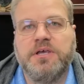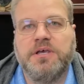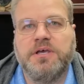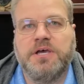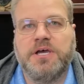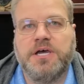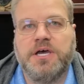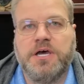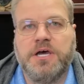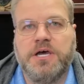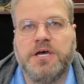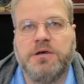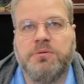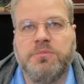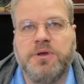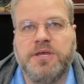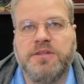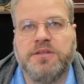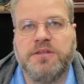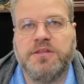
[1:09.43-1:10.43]

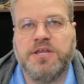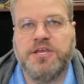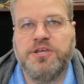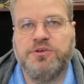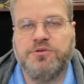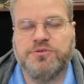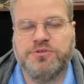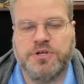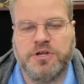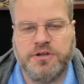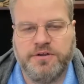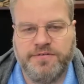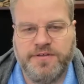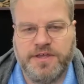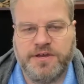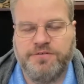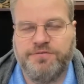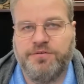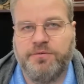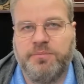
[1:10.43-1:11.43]
And then they use all of that
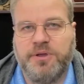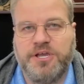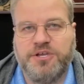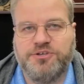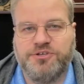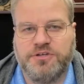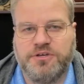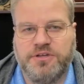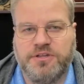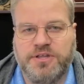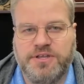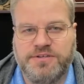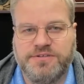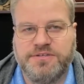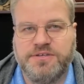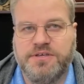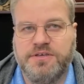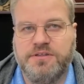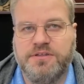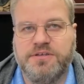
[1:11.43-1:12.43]
information and they
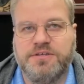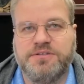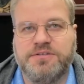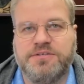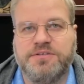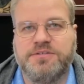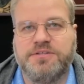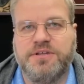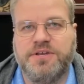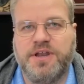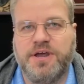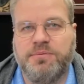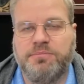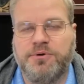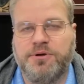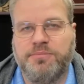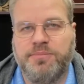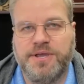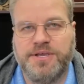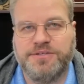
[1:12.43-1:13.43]
say, this is the
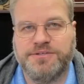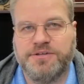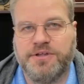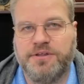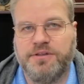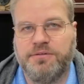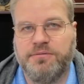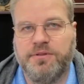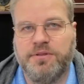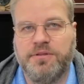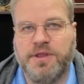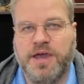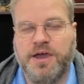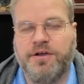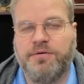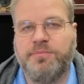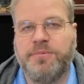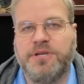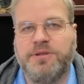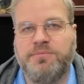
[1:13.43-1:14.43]
number based on how
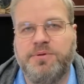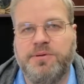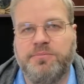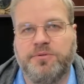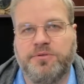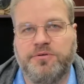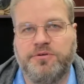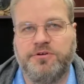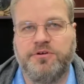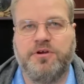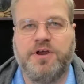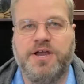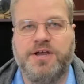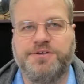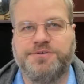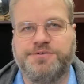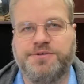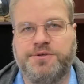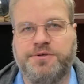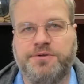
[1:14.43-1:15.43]
many people are in your
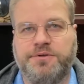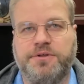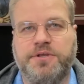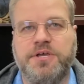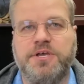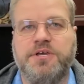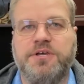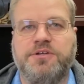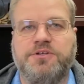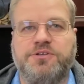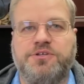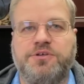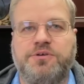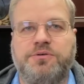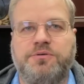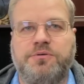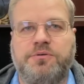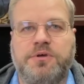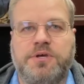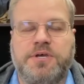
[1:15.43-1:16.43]
household
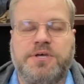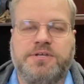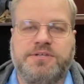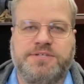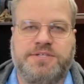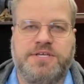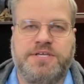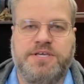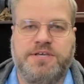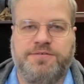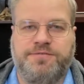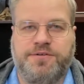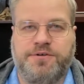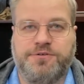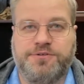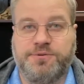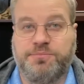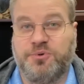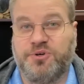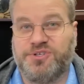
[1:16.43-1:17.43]
to see if
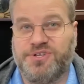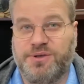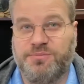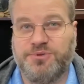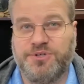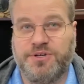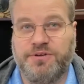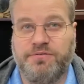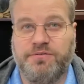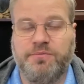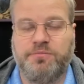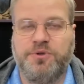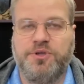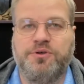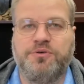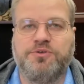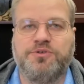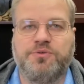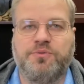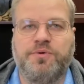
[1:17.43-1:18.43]
there's a presumption of
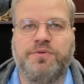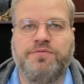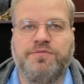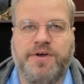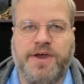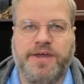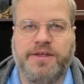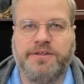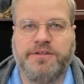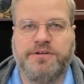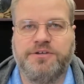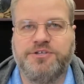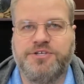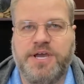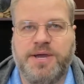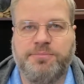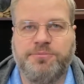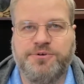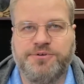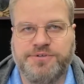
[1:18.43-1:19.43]
abuse when filing a
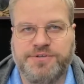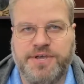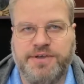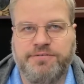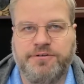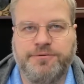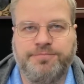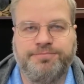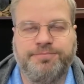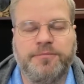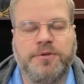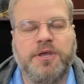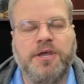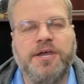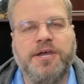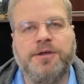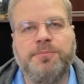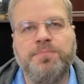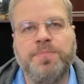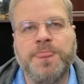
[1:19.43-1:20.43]
Chapter 7,
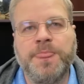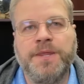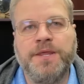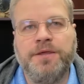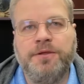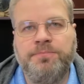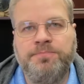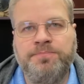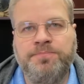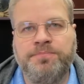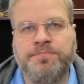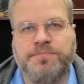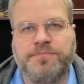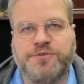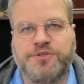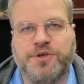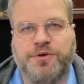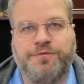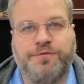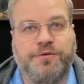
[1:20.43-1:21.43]
okay?
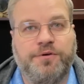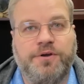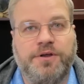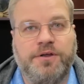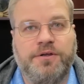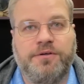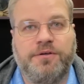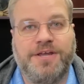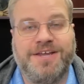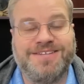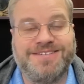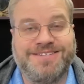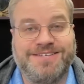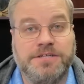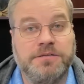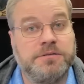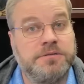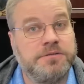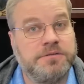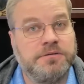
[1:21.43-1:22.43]
So for
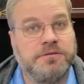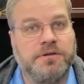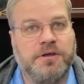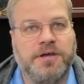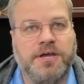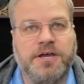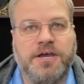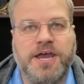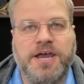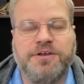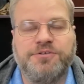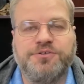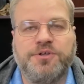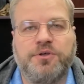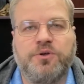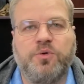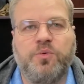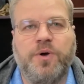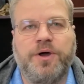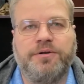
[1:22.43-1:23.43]
instance,
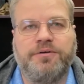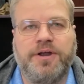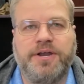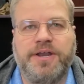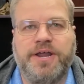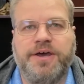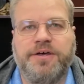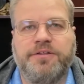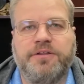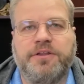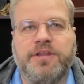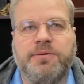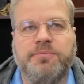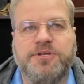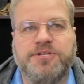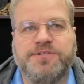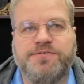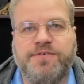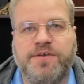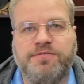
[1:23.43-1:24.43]
household of 1 right now, the
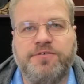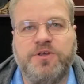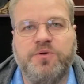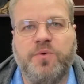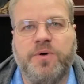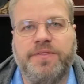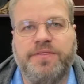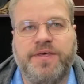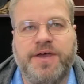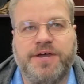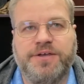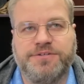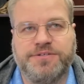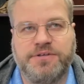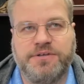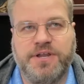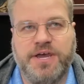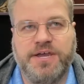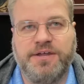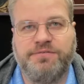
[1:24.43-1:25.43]
limit's
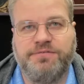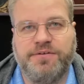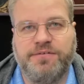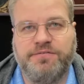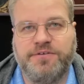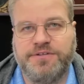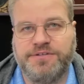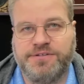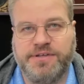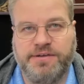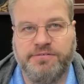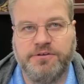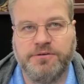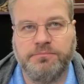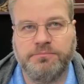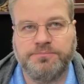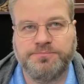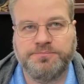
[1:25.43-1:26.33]
$51,957.